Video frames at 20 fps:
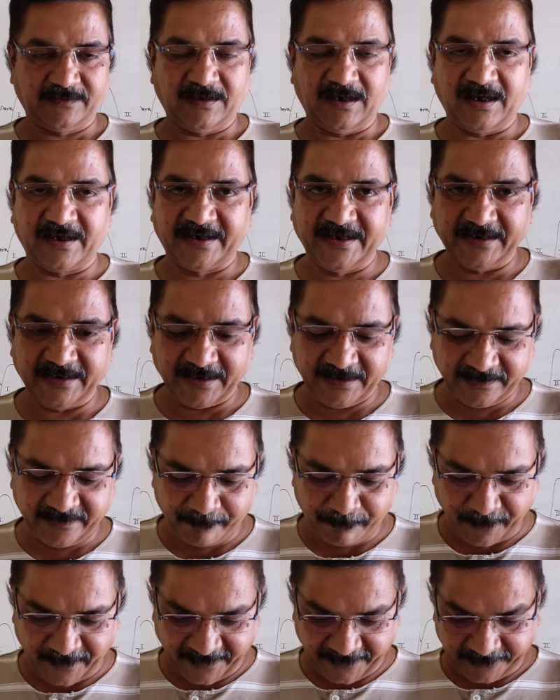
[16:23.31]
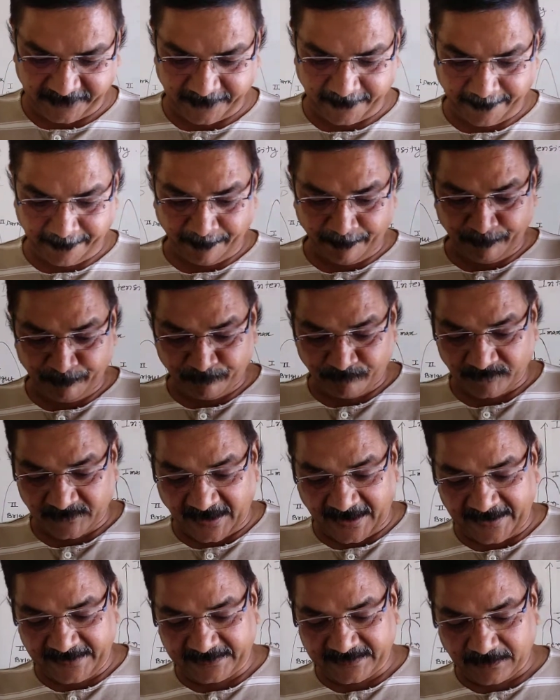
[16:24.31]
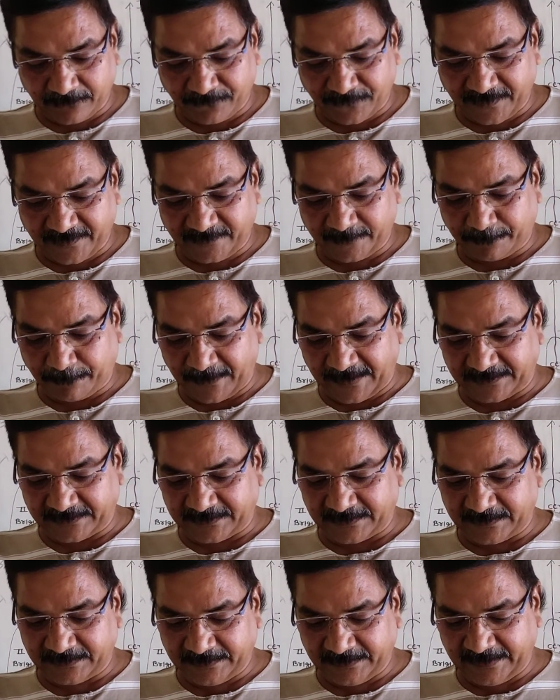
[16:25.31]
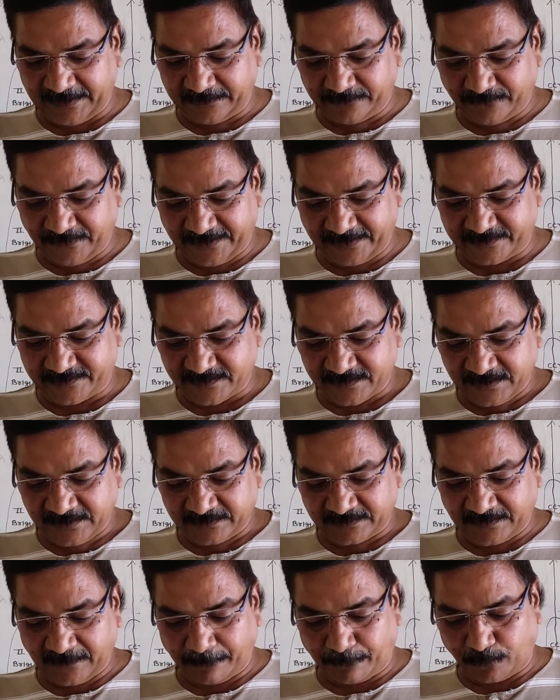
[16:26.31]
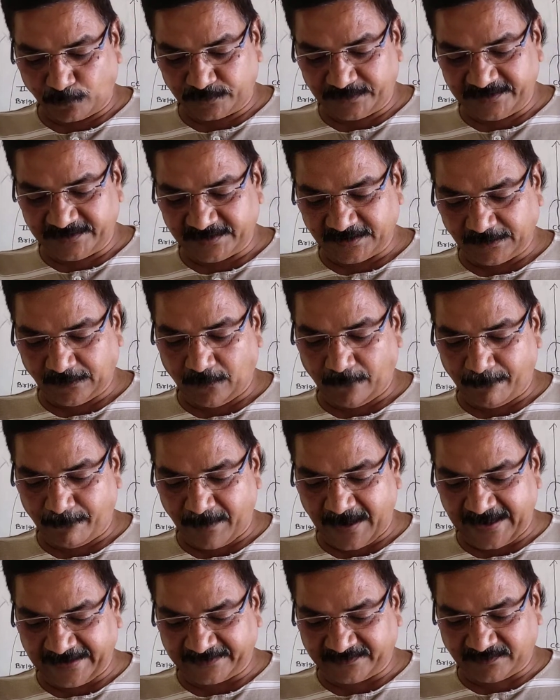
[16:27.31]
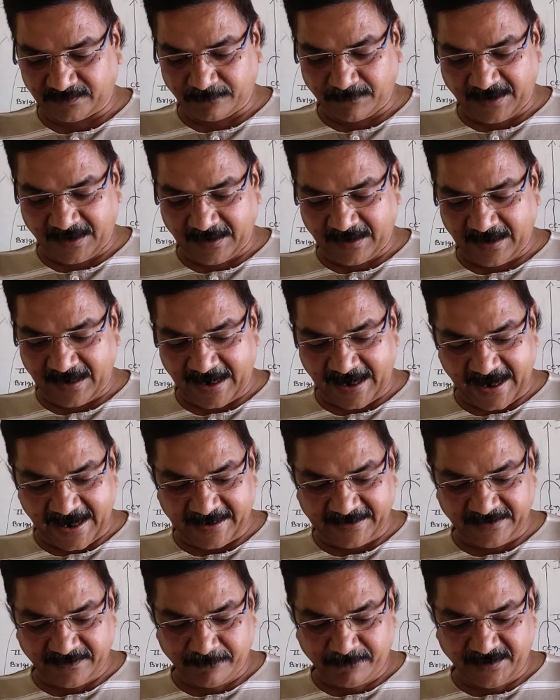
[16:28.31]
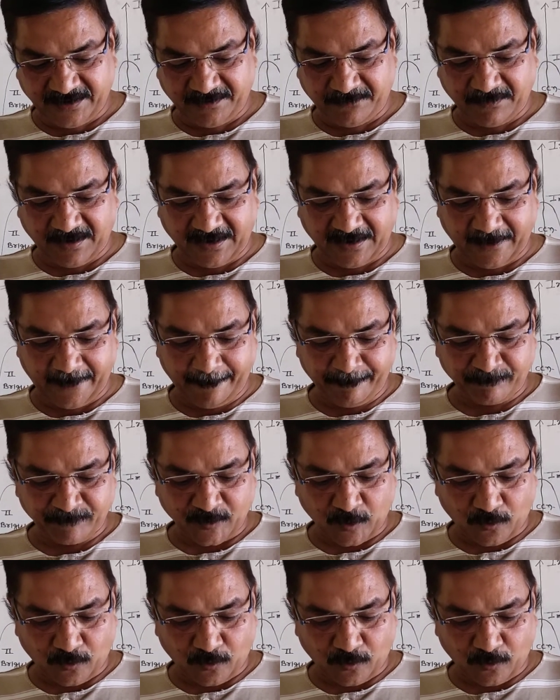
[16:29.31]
Again I repeat, the interference pattern in which the position of maxima and minima